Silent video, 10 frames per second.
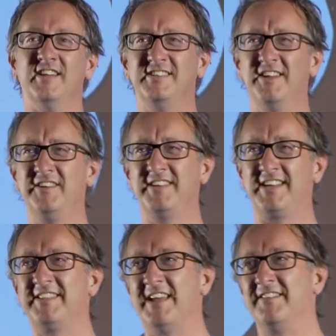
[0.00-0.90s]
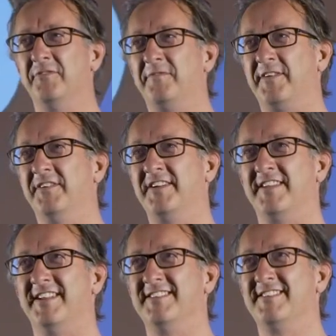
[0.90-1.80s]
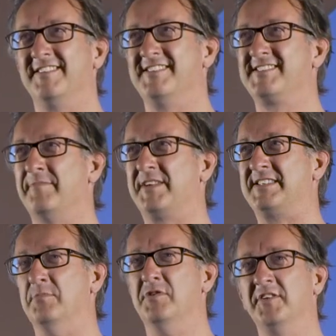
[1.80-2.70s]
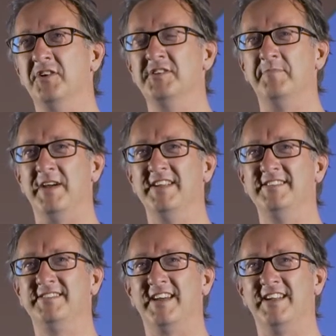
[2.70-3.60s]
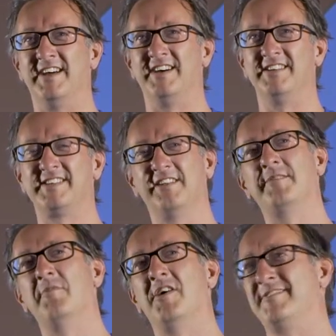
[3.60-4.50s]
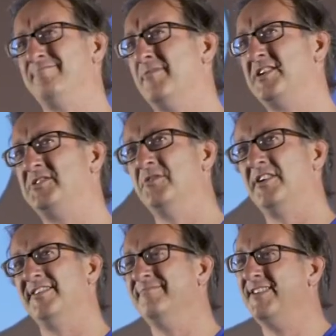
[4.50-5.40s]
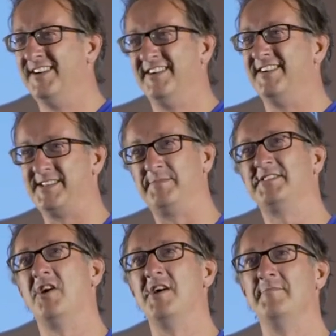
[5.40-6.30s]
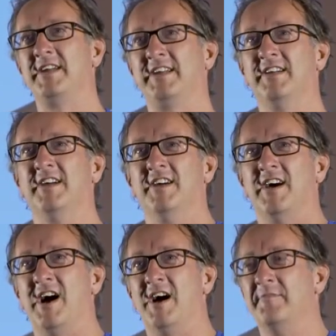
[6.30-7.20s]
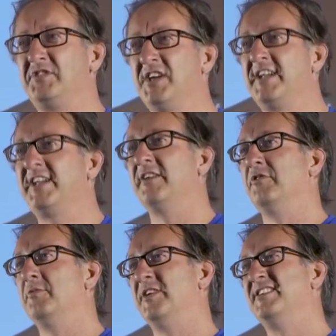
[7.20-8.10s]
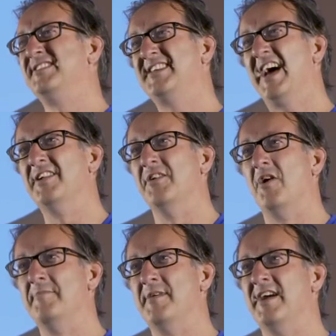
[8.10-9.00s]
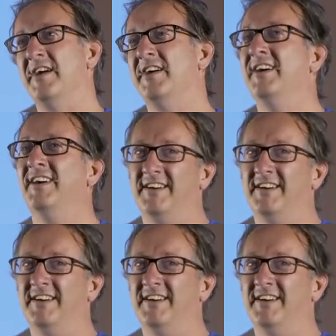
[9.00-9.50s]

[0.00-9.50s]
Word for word: And you know, you get that little feeling that, that something's moving on your bed, and uh, suddenly my, my daughter is beside me, um, shaking a little bit. She's had a nightmare.